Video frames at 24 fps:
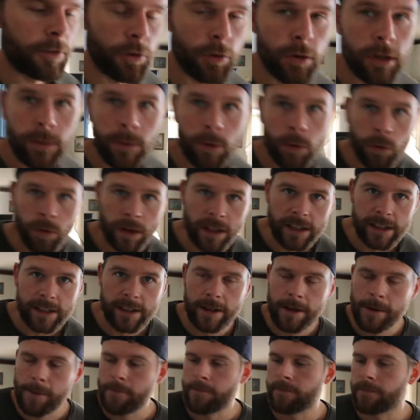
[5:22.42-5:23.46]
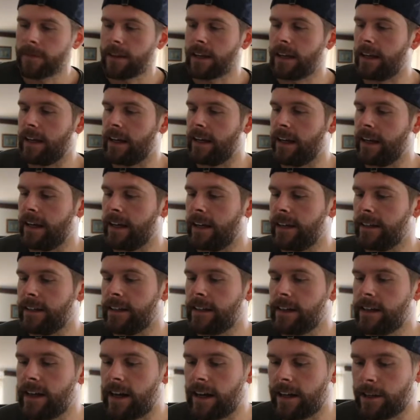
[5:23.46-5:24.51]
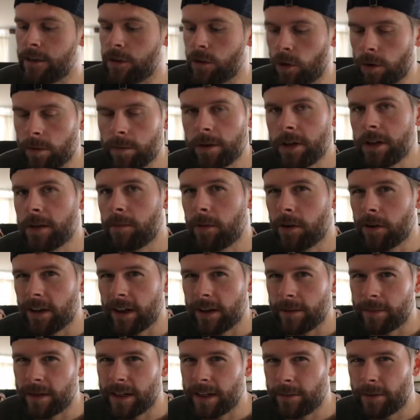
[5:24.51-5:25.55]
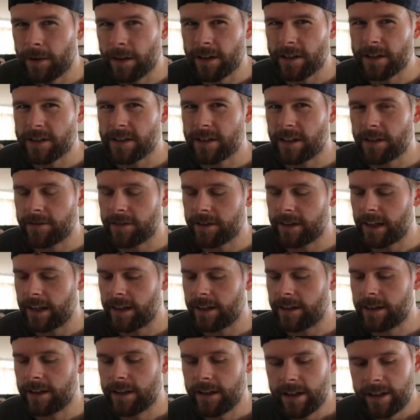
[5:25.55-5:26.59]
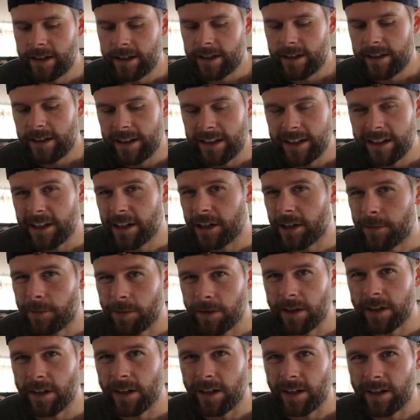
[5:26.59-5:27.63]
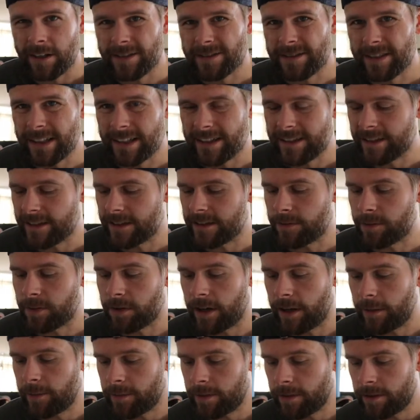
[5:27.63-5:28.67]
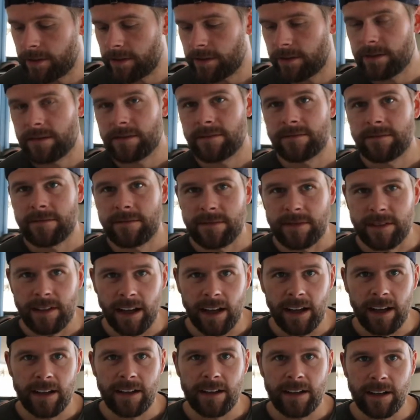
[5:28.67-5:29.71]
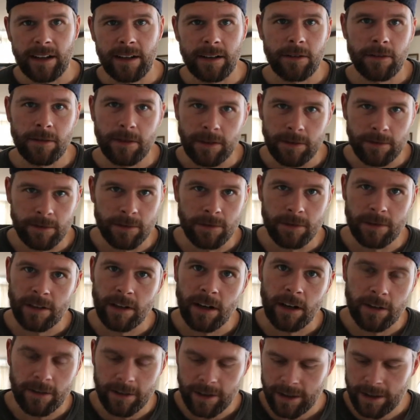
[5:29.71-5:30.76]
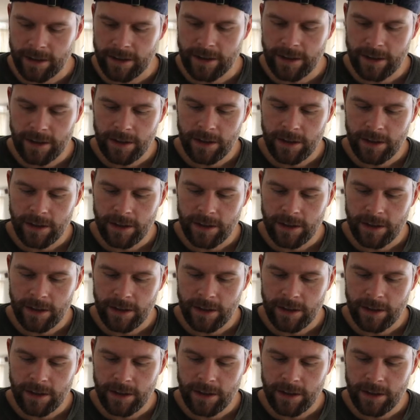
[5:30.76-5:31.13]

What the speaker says: cream of wheat. And I normally put like peanut butter and stuff in that in here, but since it's prep day and I don't want to ruin it already,